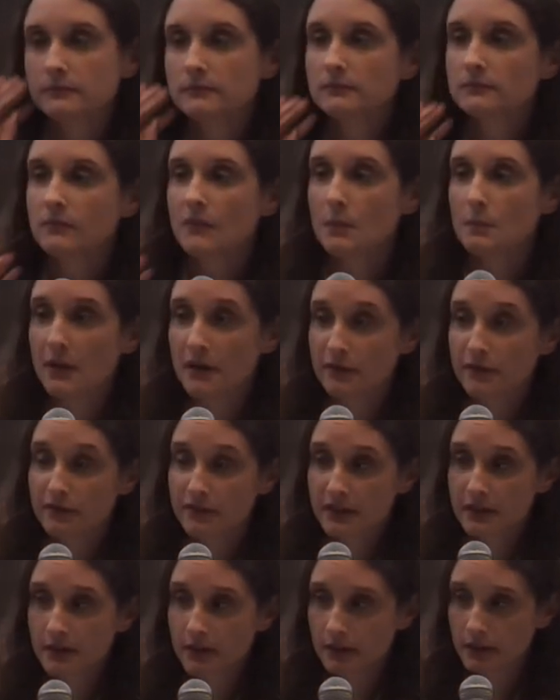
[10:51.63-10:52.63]
But
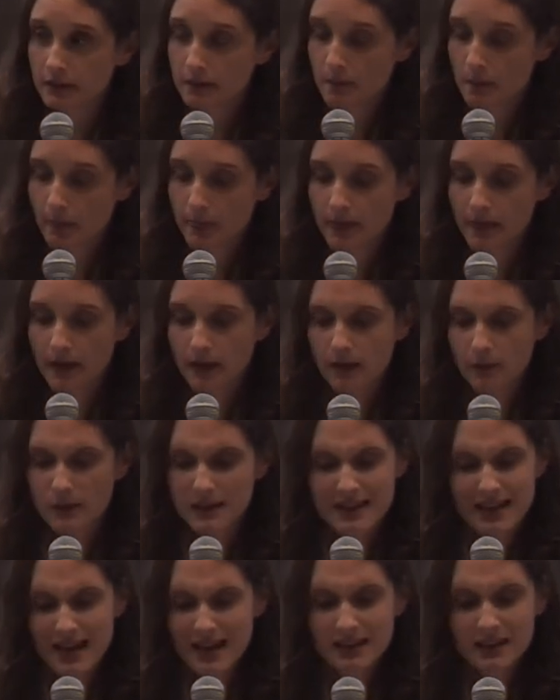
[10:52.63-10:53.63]
fear, we
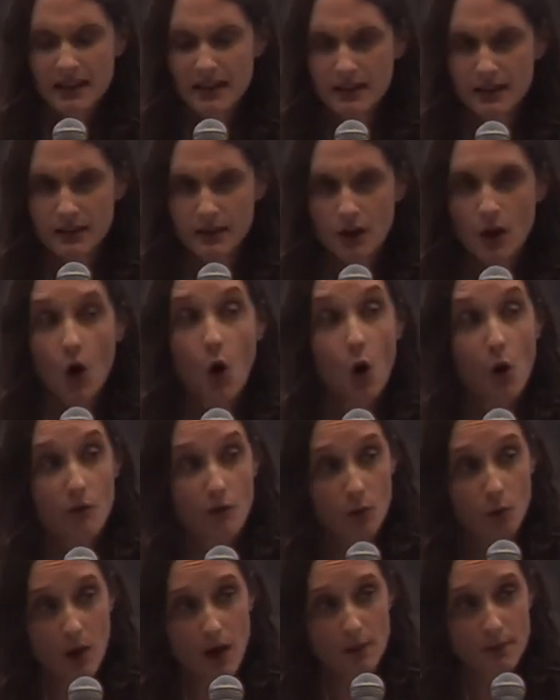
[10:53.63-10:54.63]
can't let it
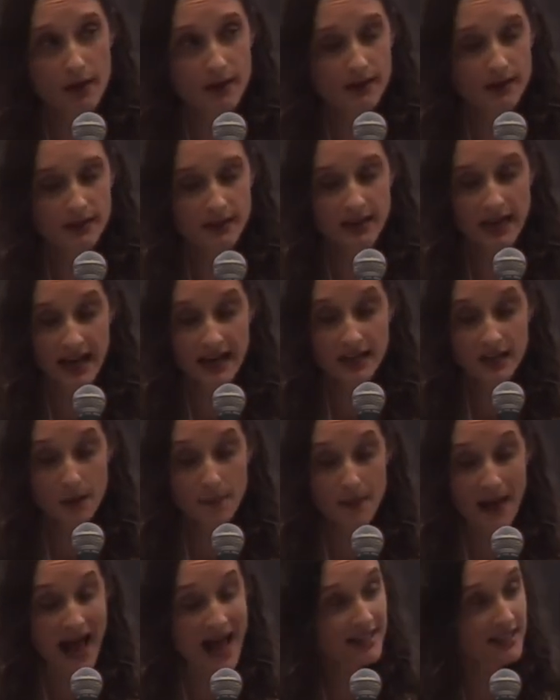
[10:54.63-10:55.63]
overwhelm us,
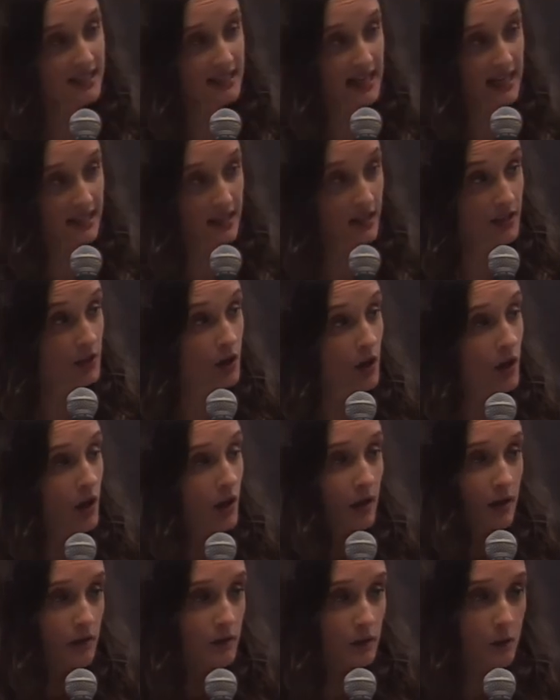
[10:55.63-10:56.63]
incapacitate us.
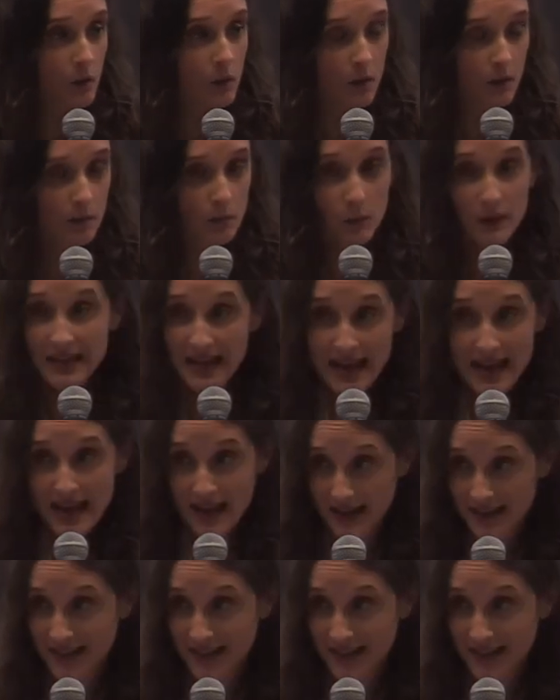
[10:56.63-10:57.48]
We can't.